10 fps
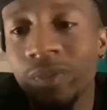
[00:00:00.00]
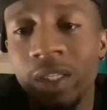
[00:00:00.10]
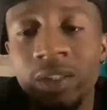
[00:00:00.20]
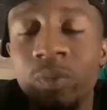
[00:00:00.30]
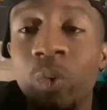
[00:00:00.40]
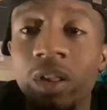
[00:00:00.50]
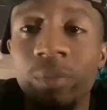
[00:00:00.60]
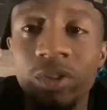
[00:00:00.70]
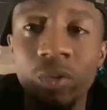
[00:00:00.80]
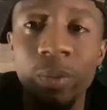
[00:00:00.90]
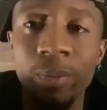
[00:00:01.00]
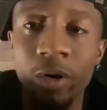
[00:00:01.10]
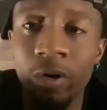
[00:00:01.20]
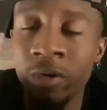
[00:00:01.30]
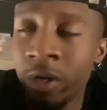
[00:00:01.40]
He's won them a Super
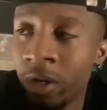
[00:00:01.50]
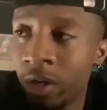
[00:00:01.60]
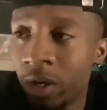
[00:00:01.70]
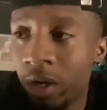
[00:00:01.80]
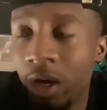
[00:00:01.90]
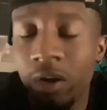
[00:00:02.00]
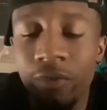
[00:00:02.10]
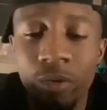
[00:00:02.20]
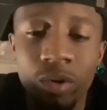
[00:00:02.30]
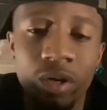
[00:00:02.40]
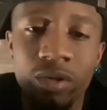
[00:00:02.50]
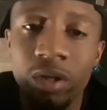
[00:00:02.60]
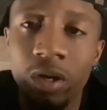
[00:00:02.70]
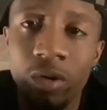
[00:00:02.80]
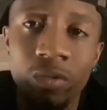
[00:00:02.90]
Bowl a few years
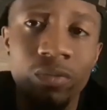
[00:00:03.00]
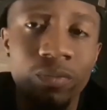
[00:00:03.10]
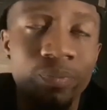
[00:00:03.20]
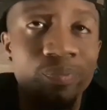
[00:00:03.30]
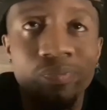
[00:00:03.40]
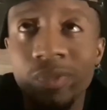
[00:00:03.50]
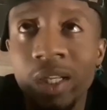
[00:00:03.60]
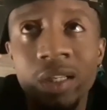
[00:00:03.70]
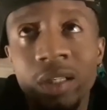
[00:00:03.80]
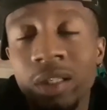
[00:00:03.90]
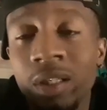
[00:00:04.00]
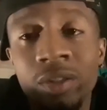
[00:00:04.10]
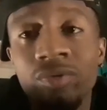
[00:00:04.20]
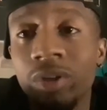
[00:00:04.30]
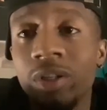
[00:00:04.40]
ago.
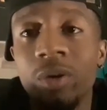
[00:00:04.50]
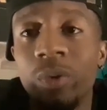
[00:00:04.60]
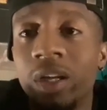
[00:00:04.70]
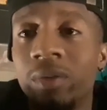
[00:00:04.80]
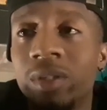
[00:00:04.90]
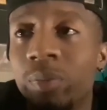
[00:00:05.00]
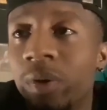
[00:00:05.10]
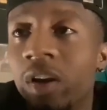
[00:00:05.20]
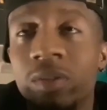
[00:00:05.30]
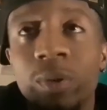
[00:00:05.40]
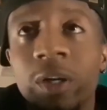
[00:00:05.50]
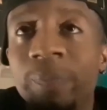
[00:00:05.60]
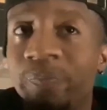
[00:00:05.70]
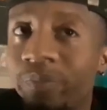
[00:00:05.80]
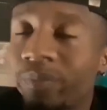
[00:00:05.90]
He's really good when it comes to the playoffs,
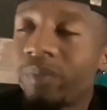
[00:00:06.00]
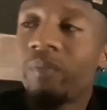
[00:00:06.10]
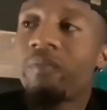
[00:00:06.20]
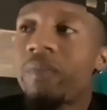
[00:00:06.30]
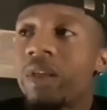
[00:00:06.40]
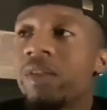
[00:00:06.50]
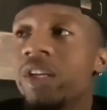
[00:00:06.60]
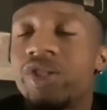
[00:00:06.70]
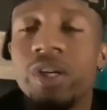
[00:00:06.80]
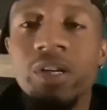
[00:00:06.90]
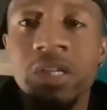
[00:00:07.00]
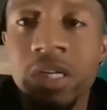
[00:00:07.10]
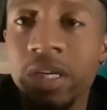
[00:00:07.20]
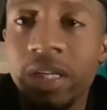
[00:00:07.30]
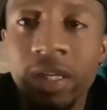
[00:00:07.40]
but this
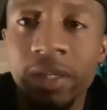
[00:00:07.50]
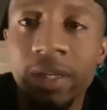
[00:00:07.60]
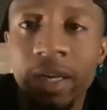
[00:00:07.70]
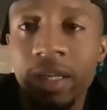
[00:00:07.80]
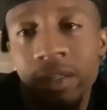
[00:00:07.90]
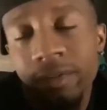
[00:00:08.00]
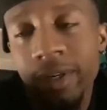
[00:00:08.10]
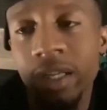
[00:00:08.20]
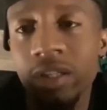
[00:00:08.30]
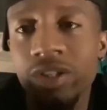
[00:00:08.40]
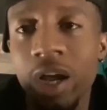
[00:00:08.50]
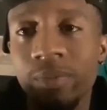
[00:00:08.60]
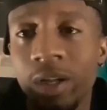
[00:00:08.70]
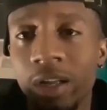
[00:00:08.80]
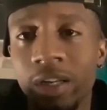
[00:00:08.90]
year he didn't get the
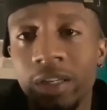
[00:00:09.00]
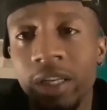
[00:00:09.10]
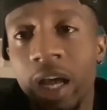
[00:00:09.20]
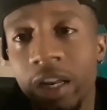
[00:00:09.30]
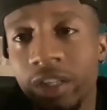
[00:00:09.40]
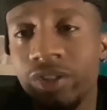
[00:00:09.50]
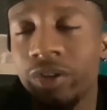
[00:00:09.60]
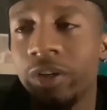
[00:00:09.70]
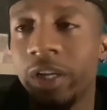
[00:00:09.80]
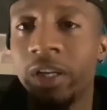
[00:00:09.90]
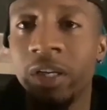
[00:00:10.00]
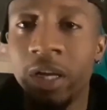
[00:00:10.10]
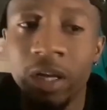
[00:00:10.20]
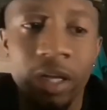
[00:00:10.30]
job done, and he got injured, and